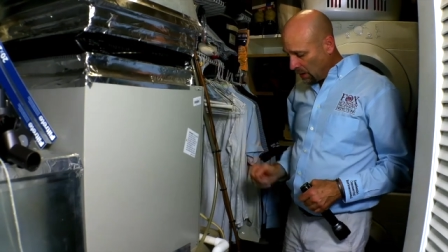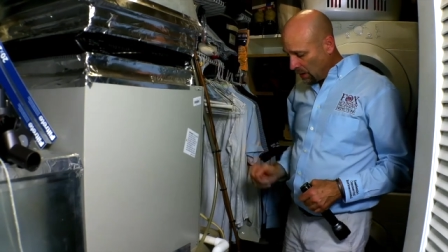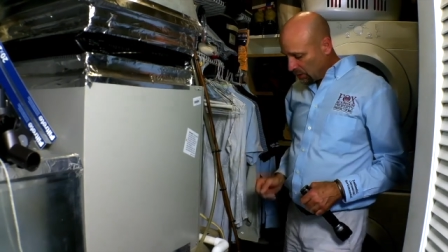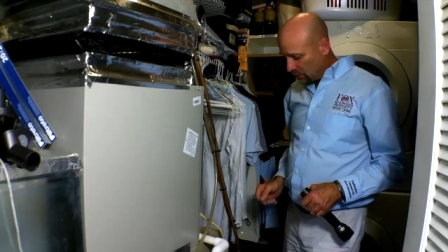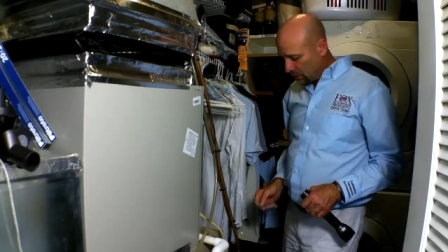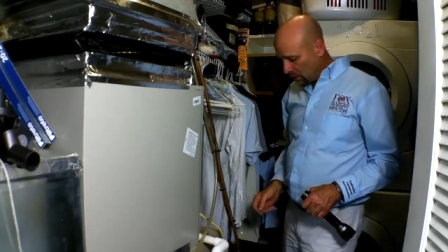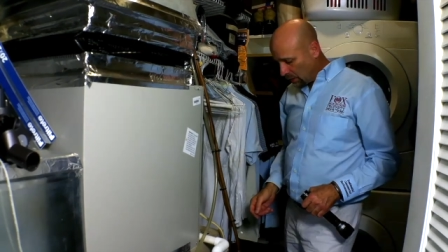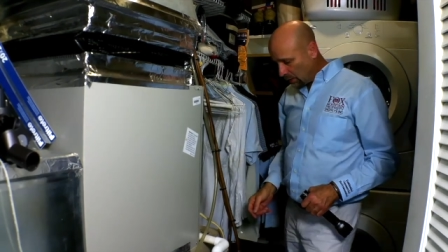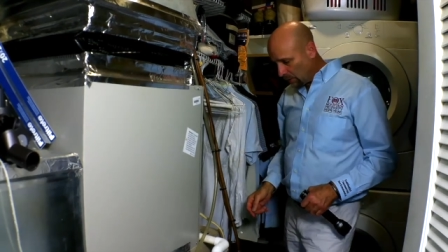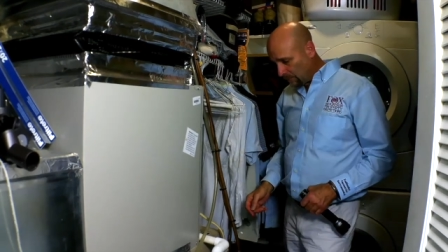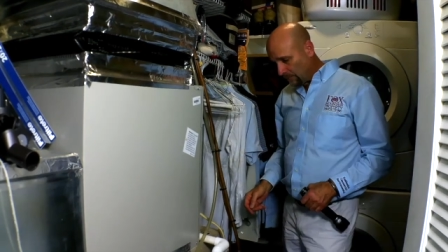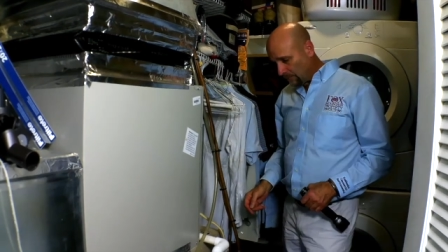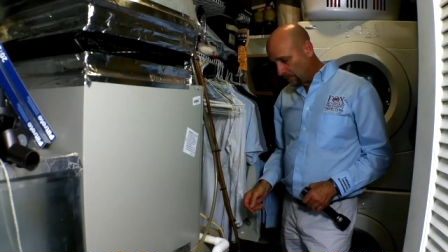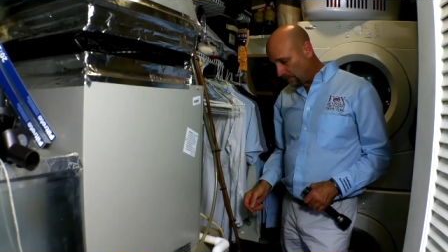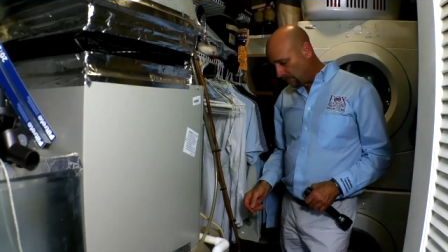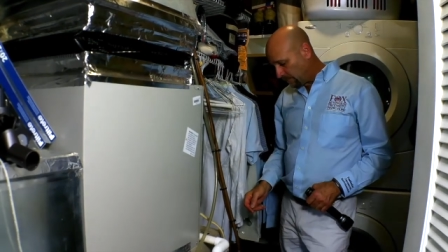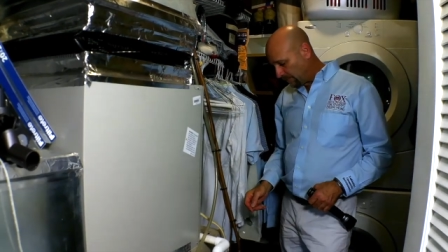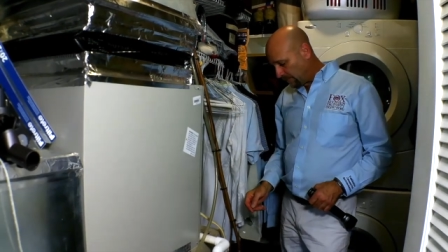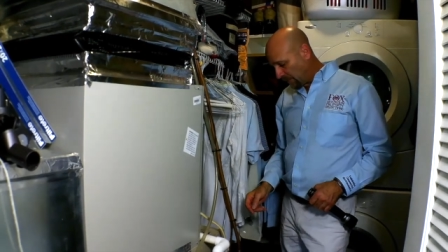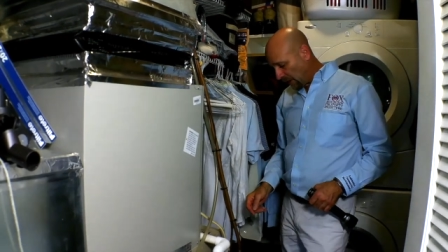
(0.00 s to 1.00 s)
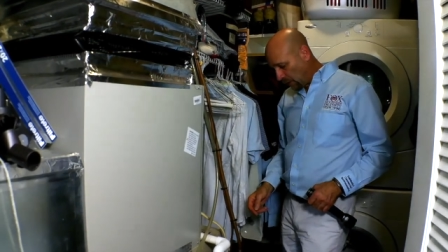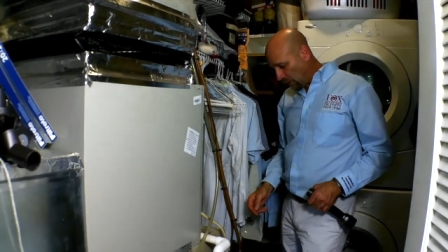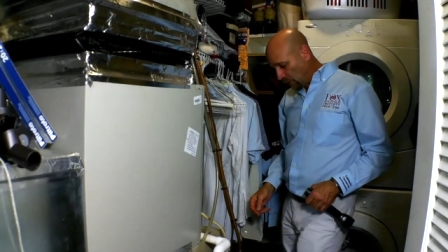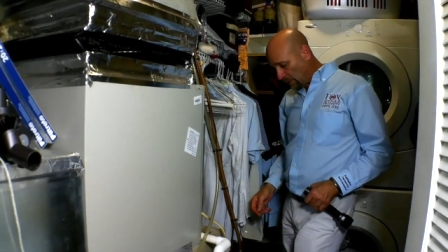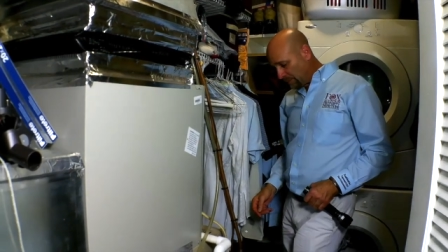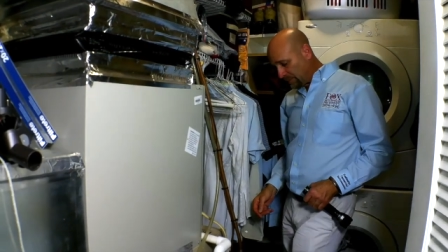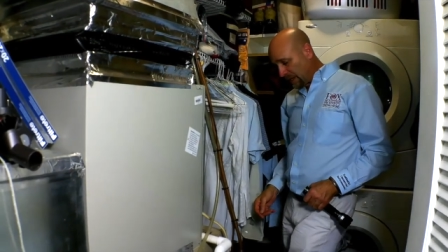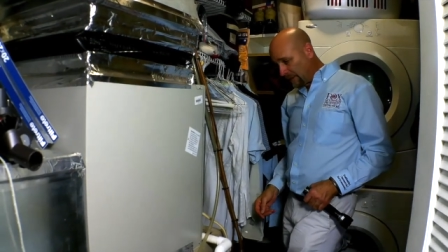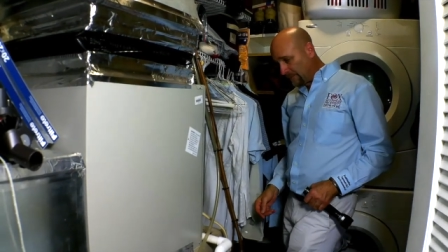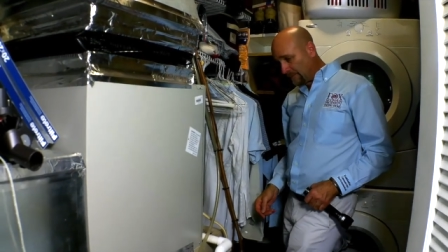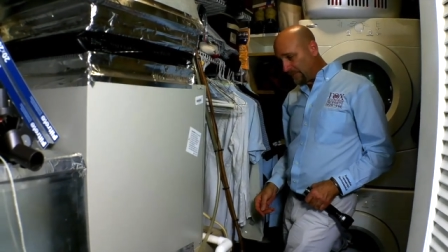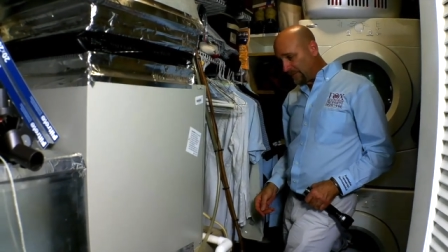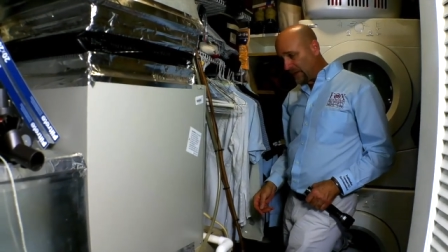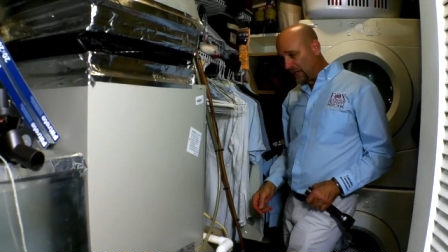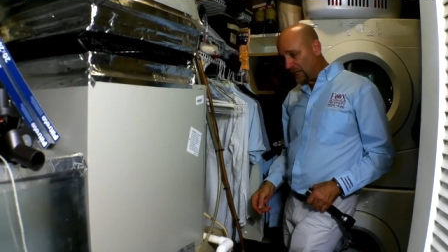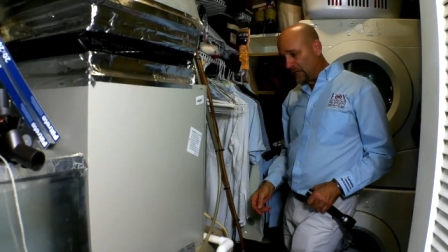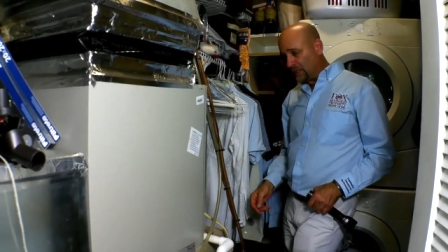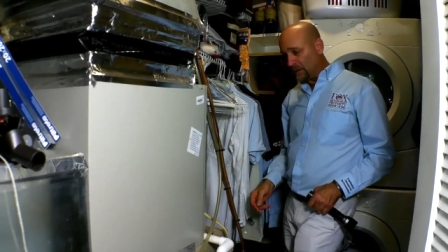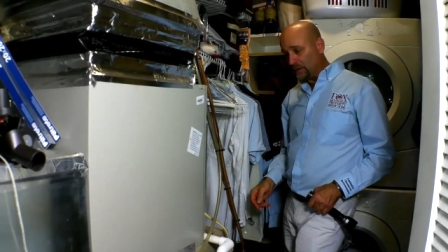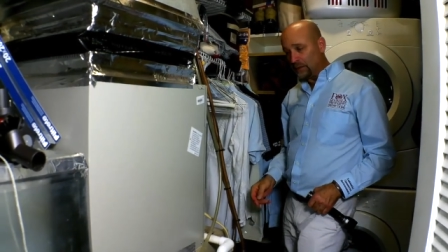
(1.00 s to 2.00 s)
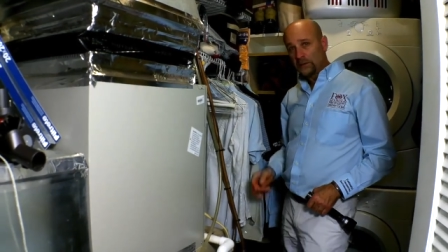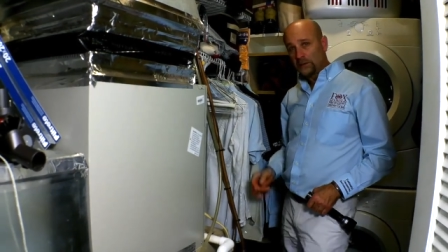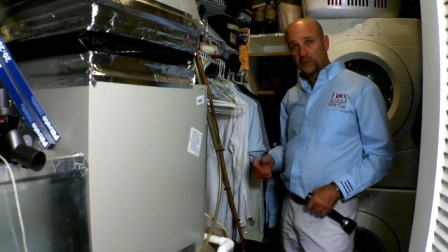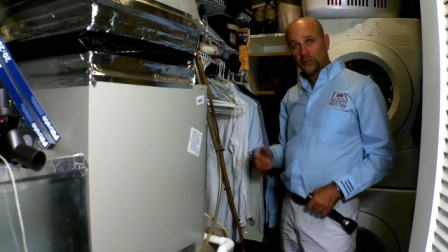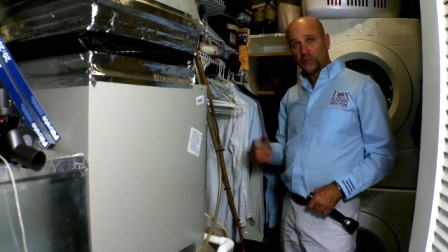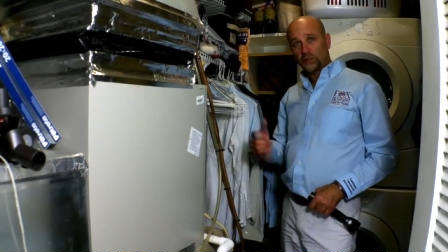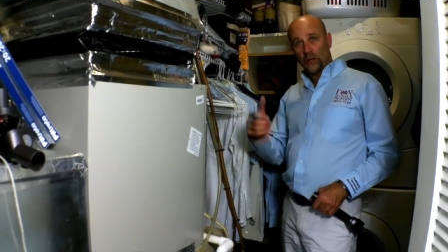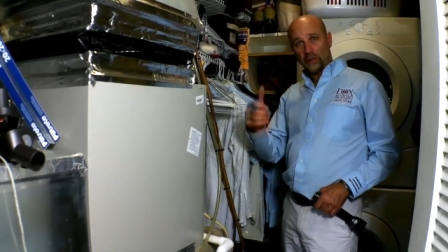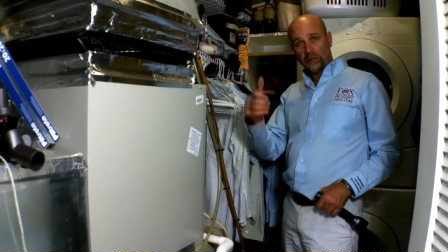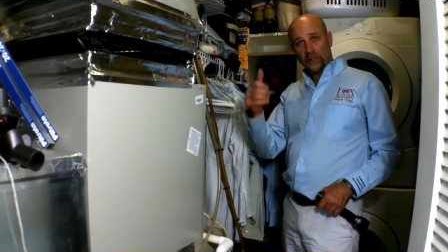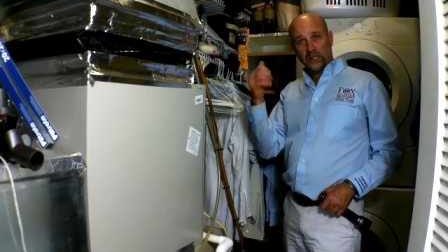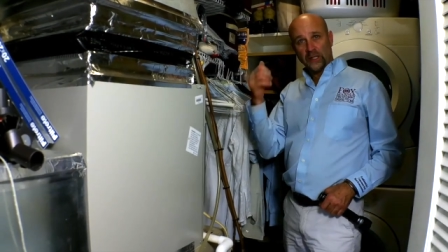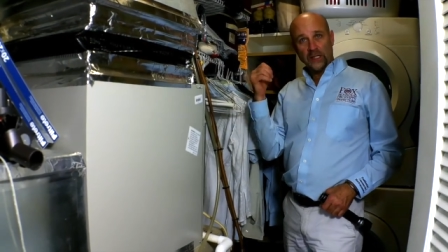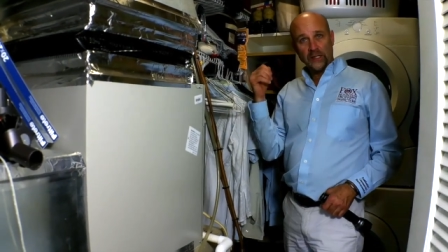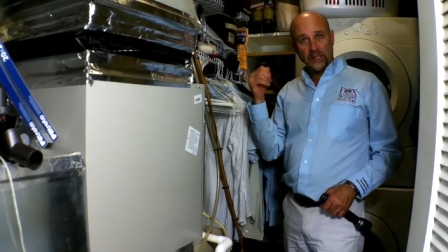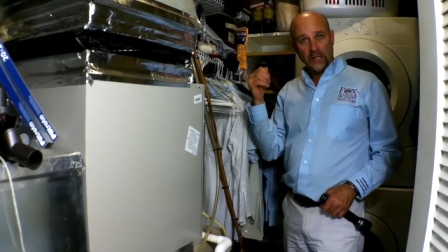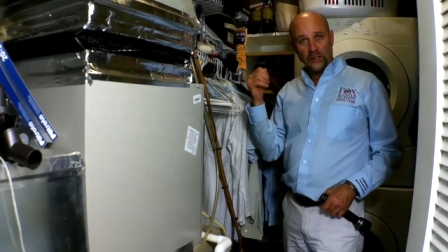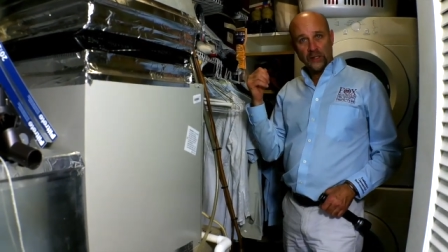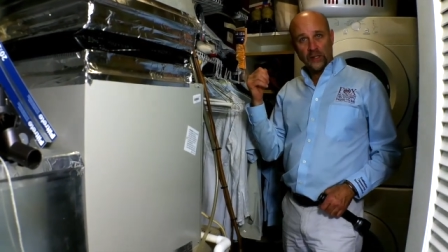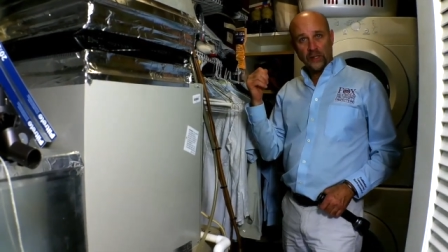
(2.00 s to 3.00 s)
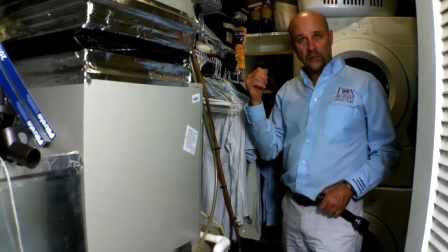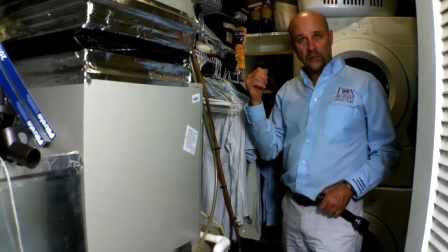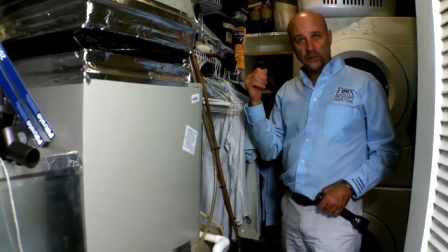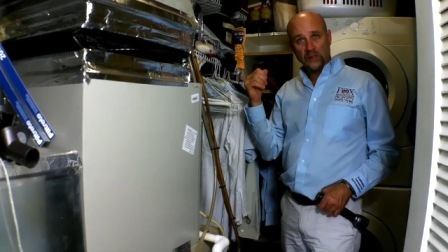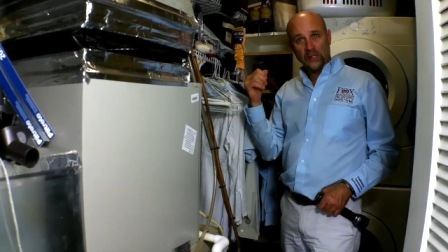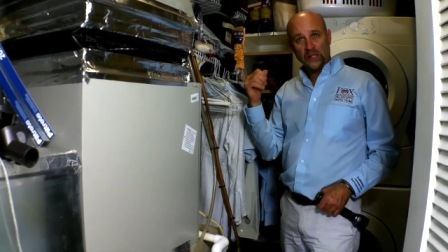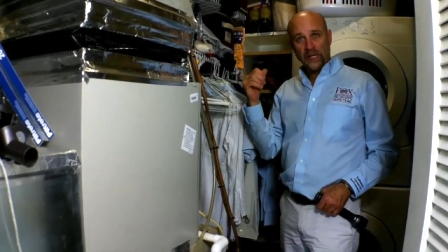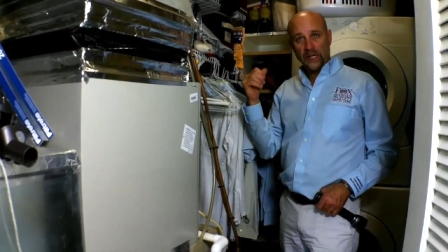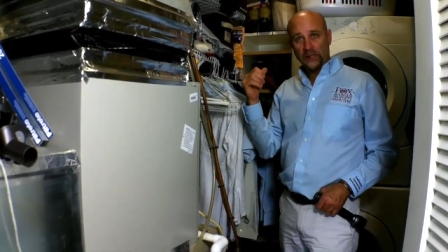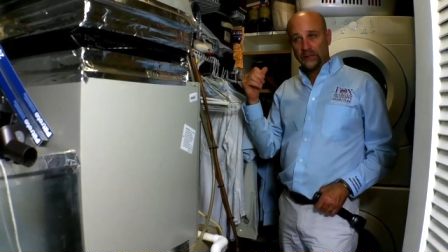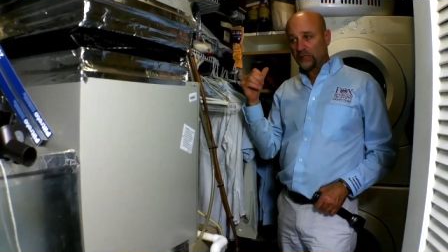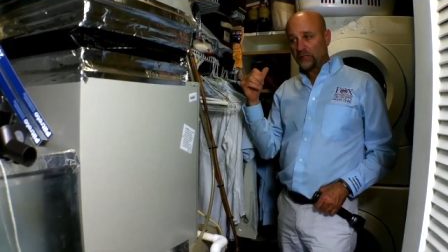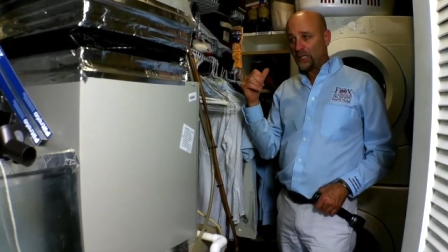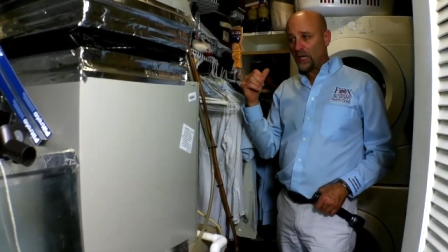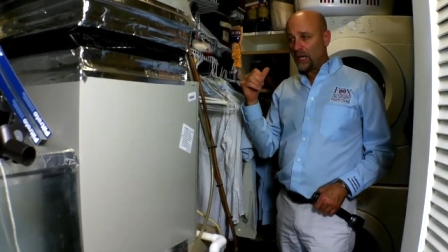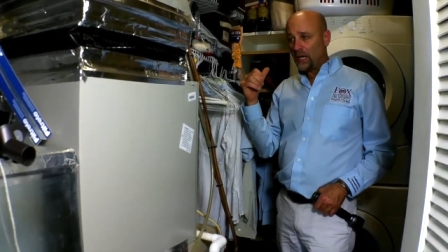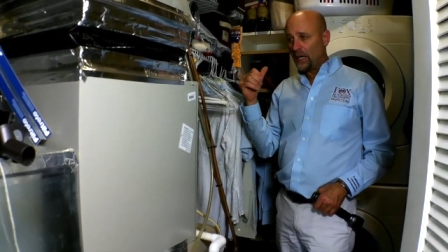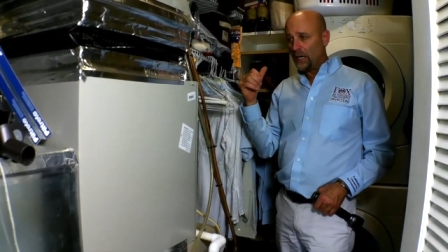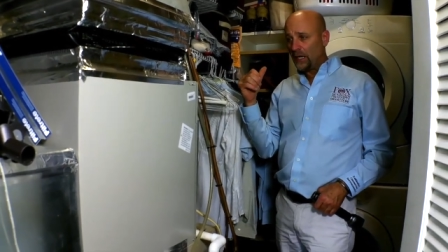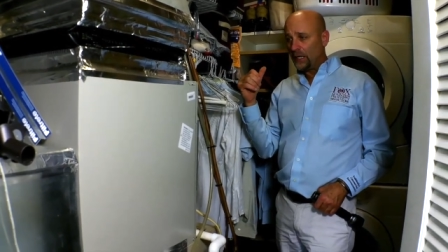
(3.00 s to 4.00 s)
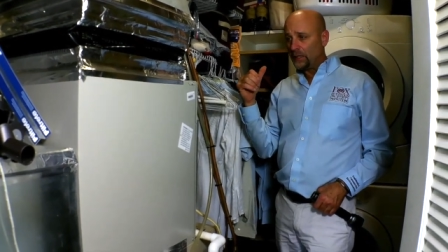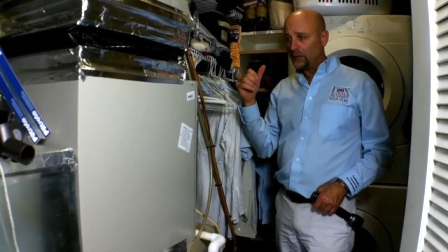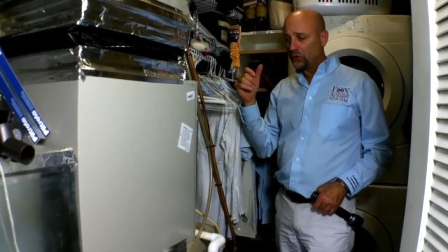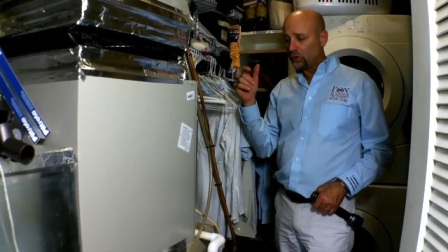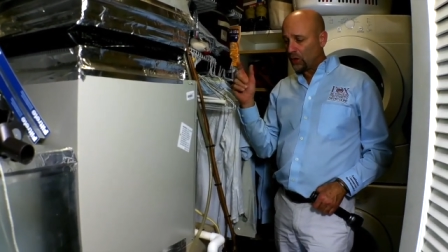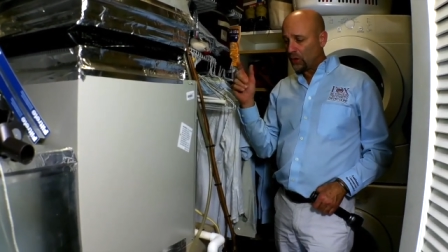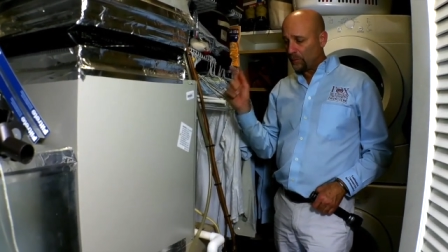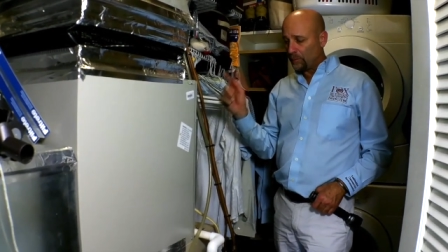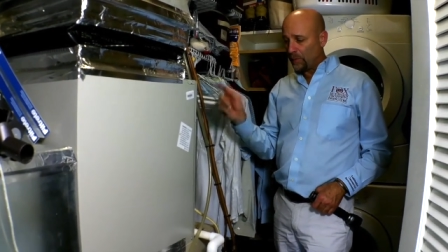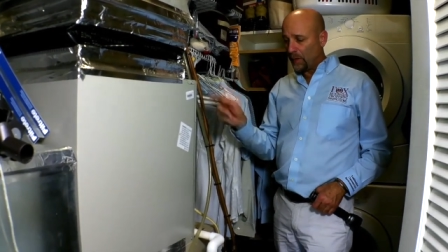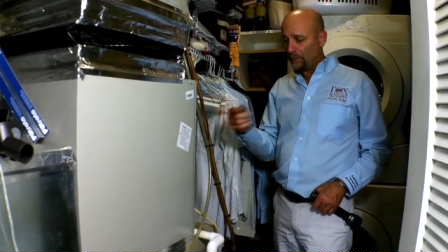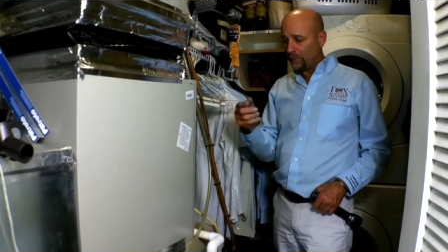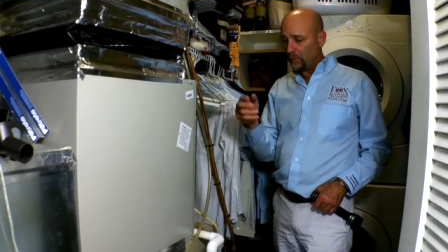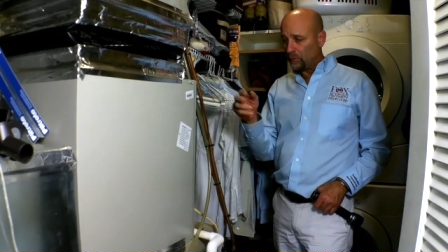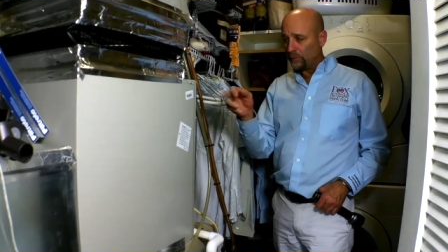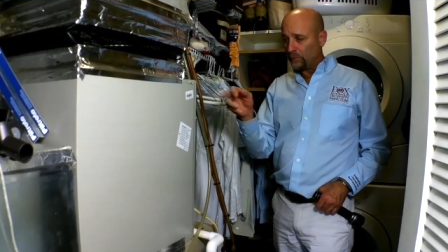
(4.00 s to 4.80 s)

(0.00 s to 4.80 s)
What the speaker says: it's going to fire up that fan, start the condensing unit outside, start pumping